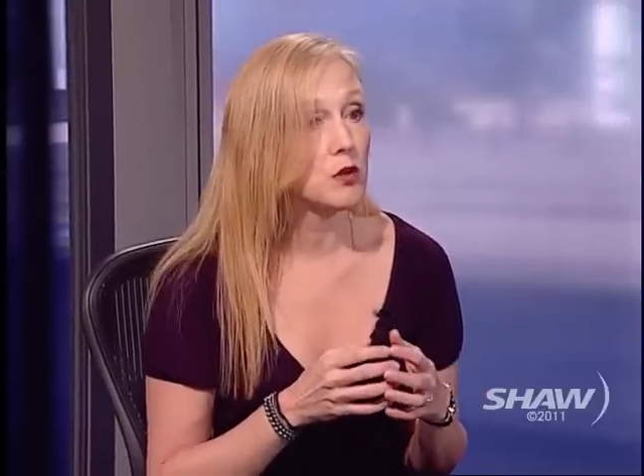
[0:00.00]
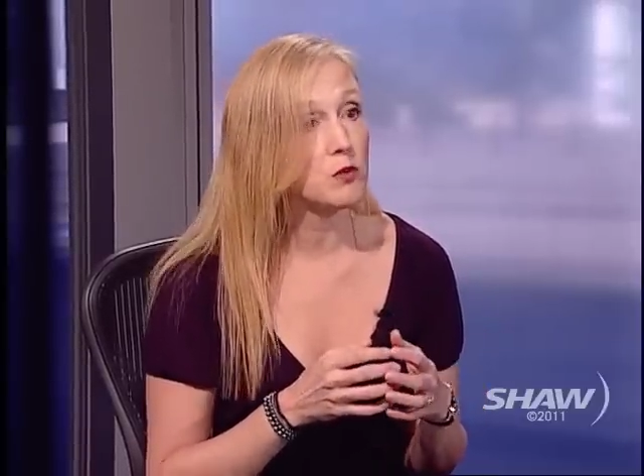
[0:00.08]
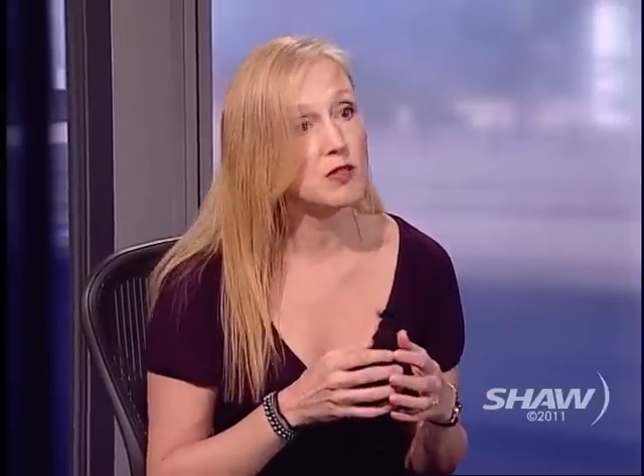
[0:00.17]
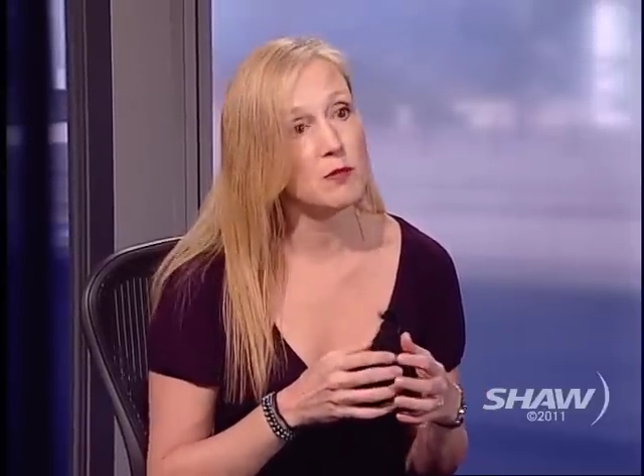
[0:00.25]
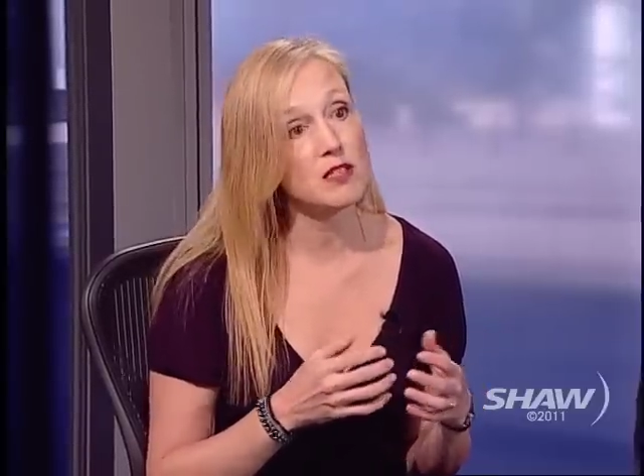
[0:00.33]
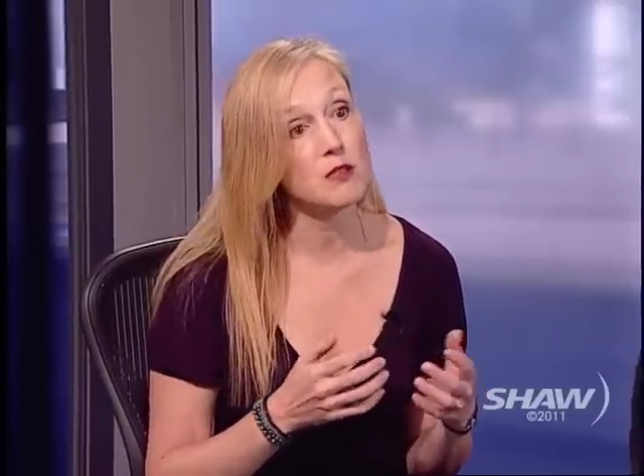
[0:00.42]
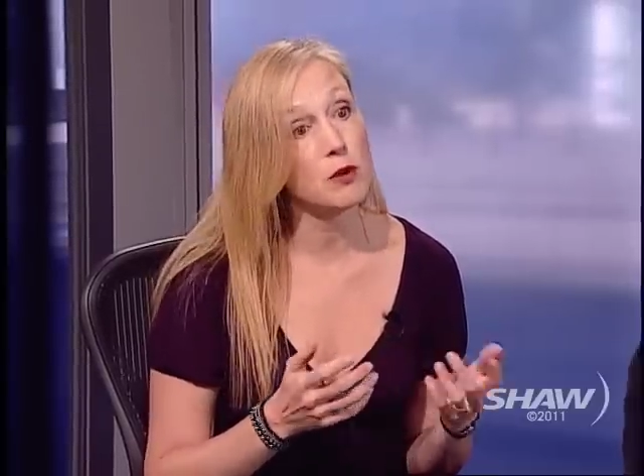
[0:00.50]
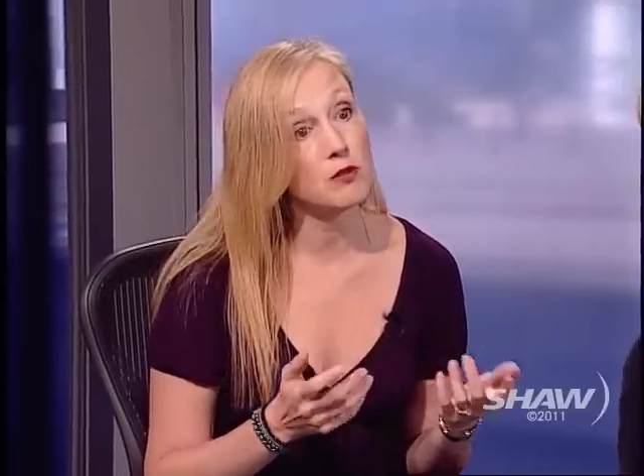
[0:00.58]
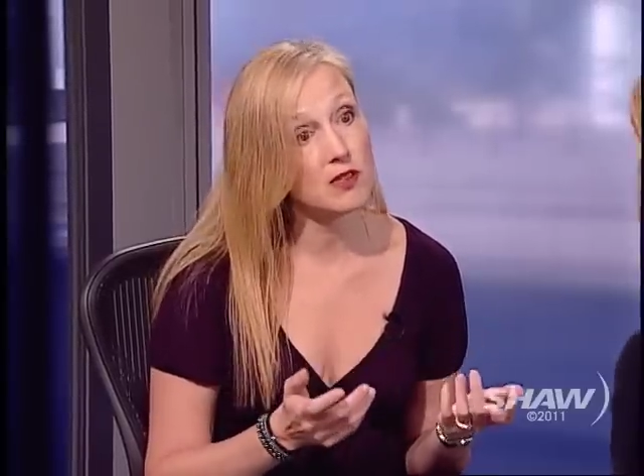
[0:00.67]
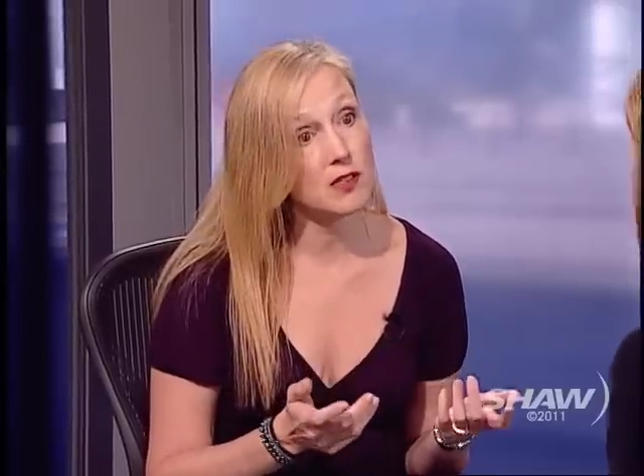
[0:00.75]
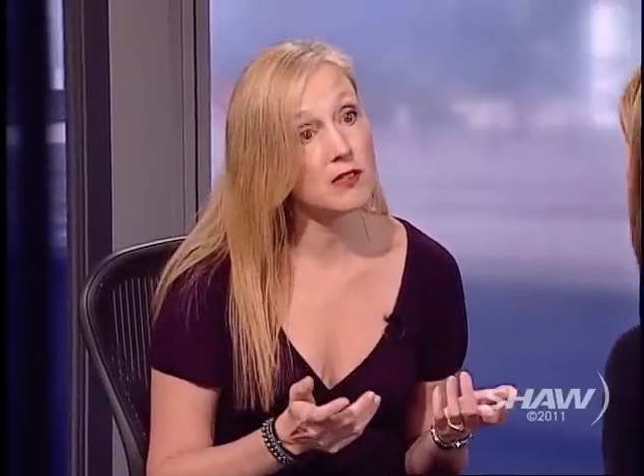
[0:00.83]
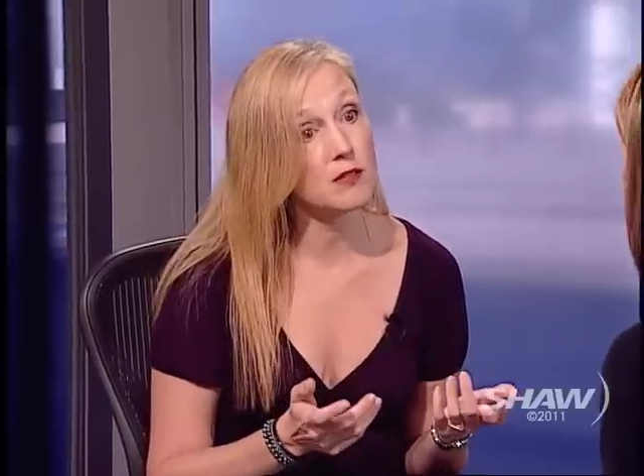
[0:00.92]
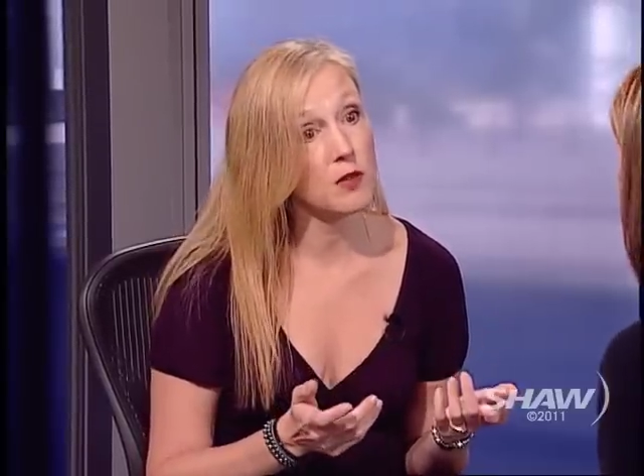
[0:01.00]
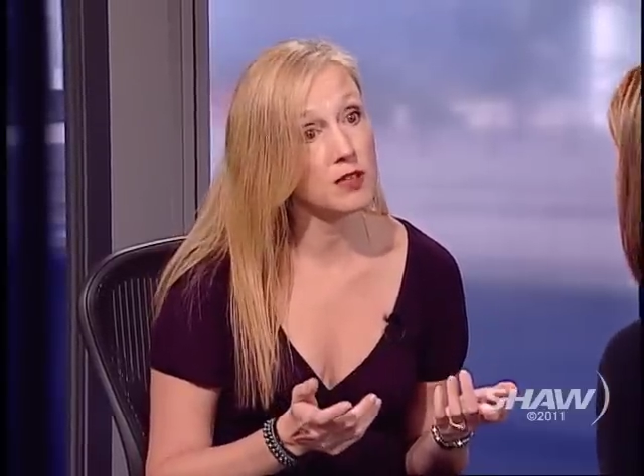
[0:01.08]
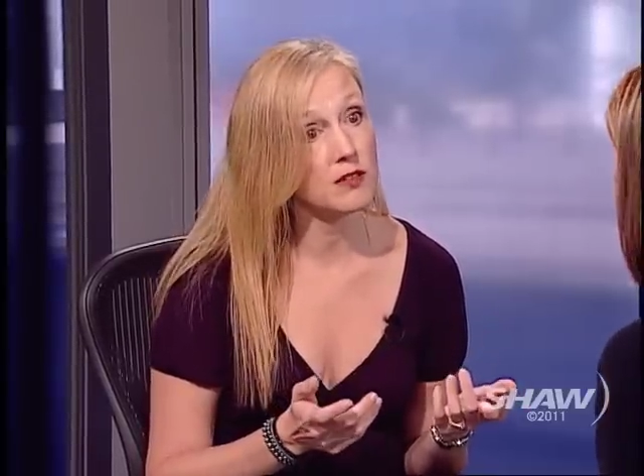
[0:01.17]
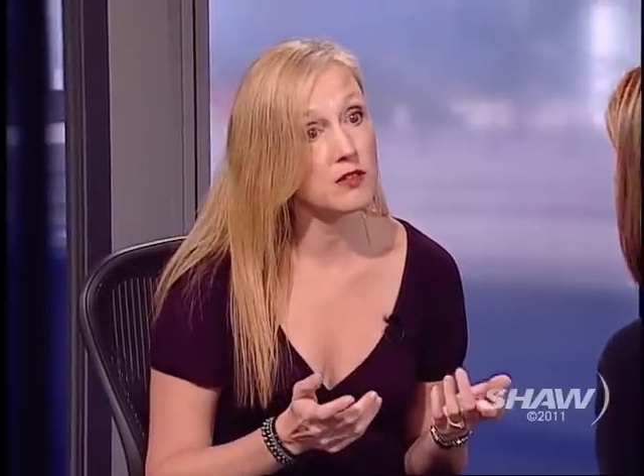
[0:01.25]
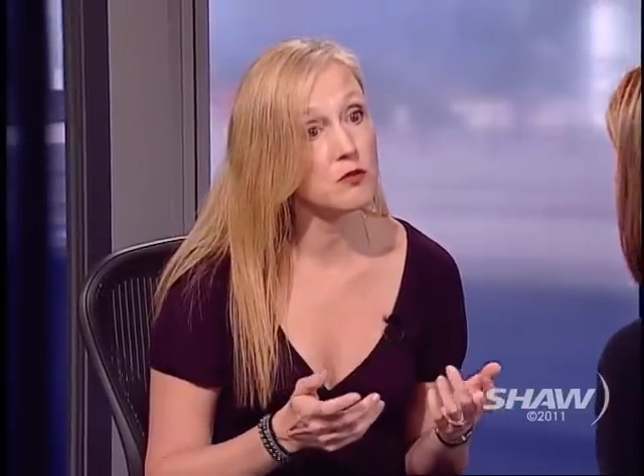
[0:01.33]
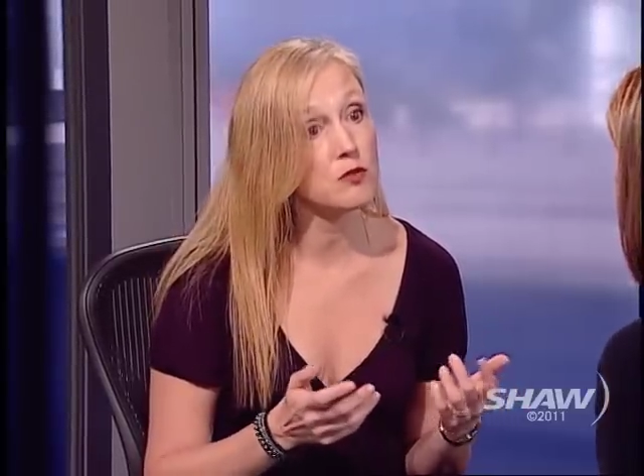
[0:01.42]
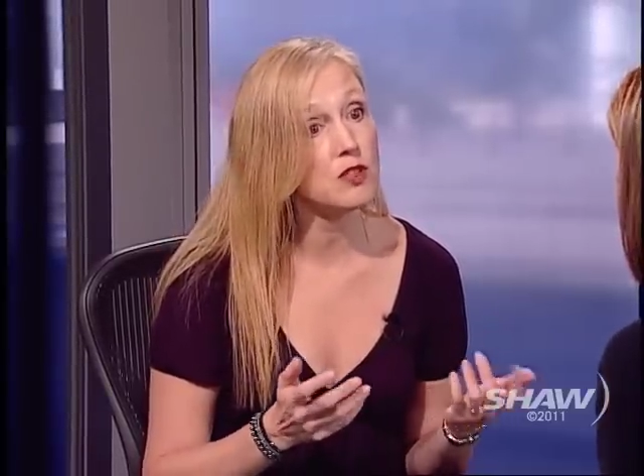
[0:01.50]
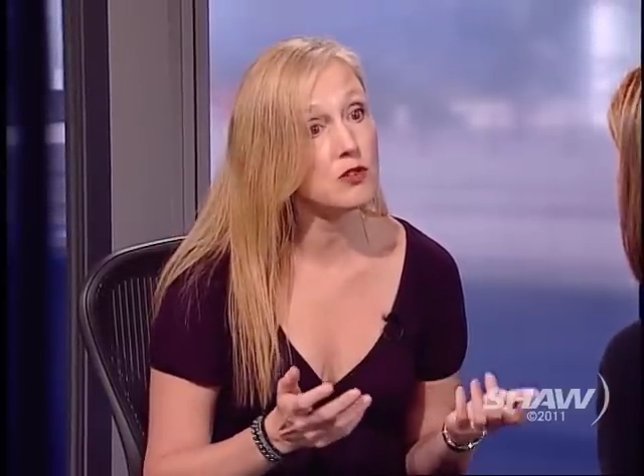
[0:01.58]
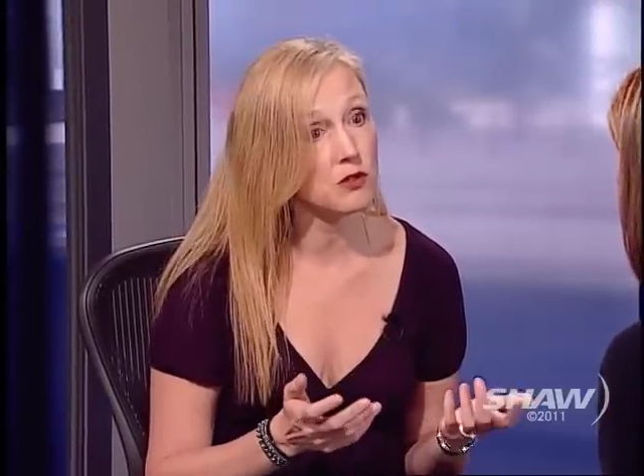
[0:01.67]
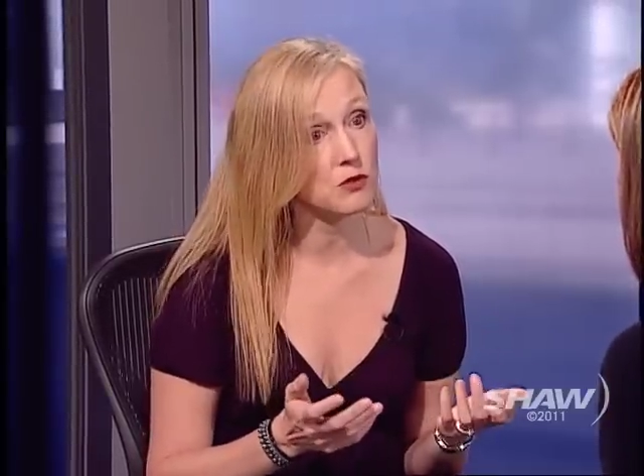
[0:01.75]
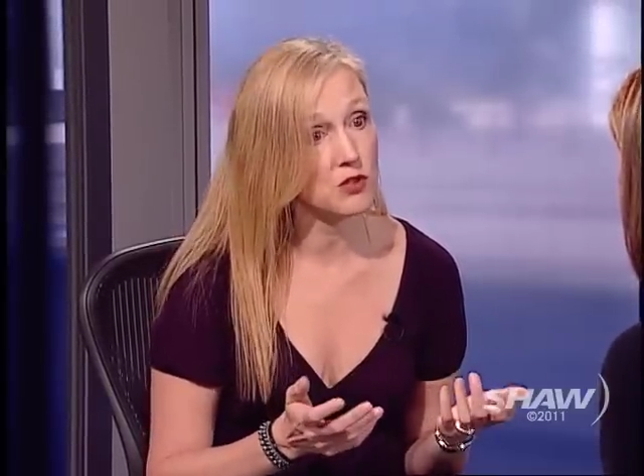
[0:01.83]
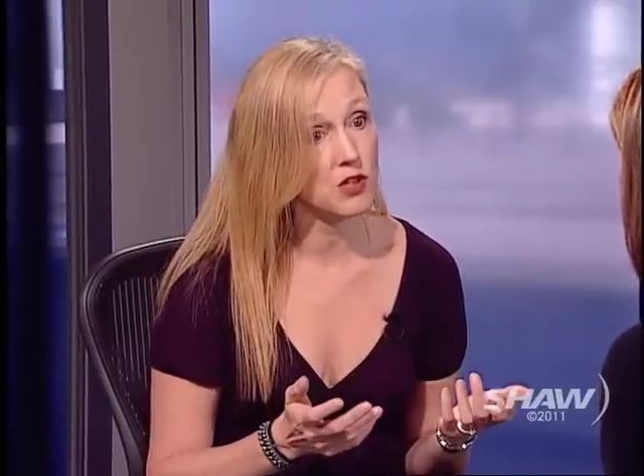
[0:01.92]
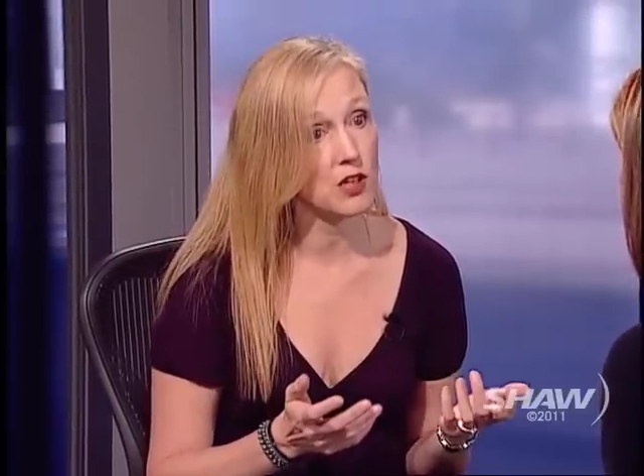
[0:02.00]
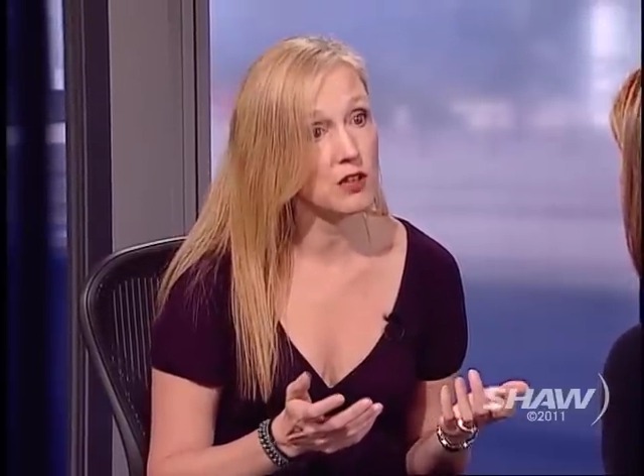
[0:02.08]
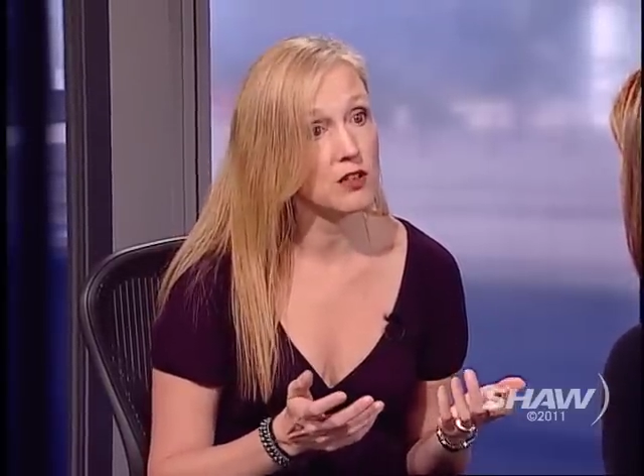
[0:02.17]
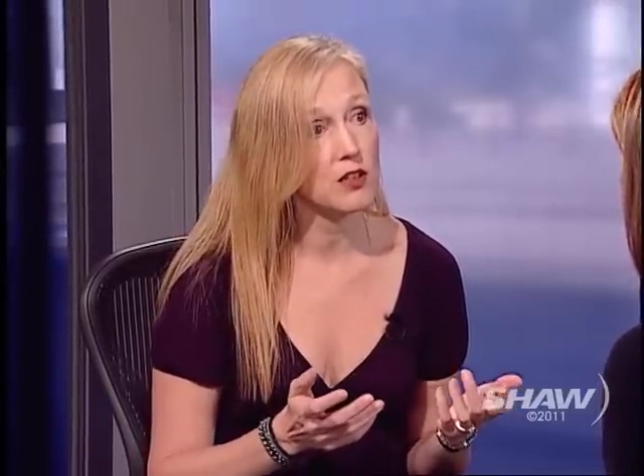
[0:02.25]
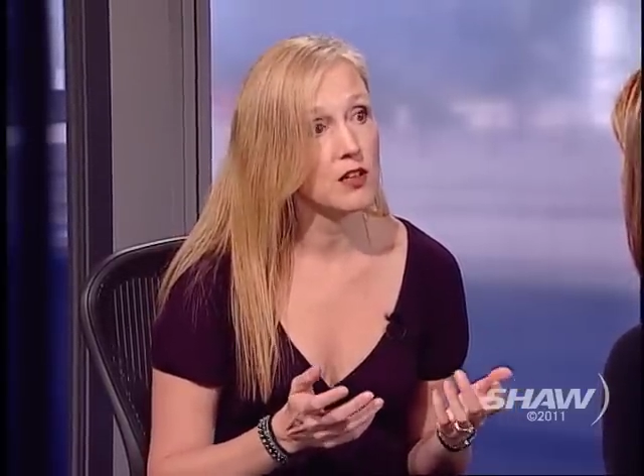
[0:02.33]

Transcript: we spent about six months researching